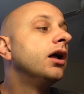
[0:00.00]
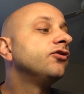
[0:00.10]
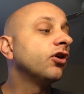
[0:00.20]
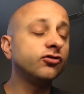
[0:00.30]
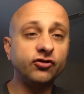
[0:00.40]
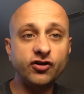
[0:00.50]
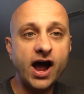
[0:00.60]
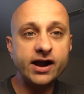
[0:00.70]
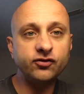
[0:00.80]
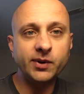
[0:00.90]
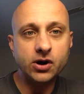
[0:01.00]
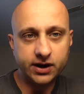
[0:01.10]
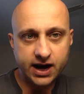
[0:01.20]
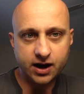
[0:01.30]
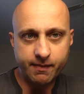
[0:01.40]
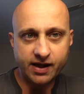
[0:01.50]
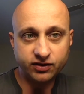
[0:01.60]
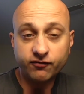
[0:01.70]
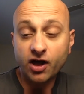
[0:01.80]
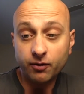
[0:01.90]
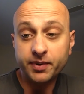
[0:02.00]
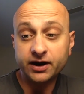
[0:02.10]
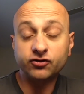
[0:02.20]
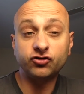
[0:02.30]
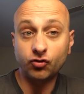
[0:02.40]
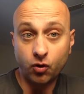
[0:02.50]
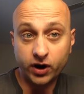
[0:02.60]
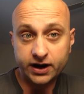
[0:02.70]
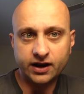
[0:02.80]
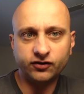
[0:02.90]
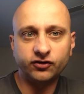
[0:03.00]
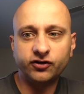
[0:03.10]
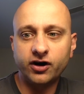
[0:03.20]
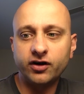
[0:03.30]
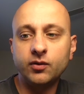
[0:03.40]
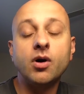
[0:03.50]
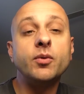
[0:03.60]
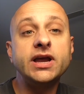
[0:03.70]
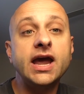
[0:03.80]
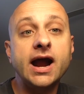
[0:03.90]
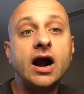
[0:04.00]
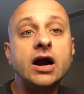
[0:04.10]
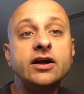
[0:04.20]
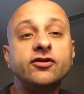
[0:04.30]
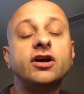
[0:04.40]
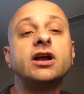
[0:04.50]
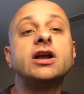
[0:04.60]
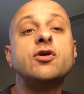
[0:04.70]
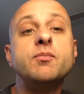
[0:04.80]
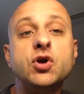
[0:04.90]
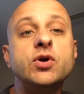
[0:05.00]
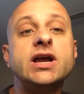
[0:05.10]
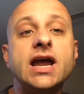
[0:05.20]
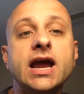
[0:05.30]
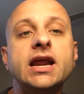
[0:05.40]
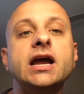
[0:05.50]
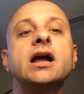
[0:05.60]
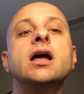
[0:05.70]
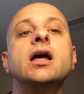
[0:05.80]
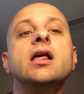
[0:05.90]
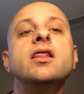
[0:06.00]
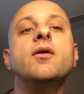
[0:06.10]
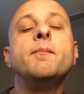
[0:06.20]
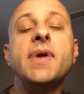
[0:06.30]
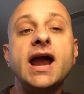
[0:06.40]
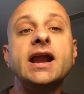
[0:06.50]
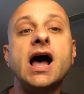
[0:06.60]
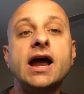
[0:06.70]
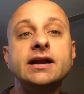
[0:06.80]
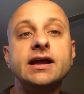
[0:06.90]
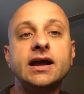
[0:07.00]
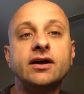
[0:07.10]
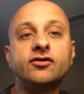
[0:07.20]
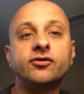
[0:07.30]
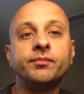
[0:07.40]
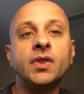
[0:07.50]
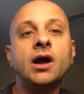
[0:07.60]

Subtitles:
Social science, we don't care about developing a story necessarily. What we care is communicating the main ideas.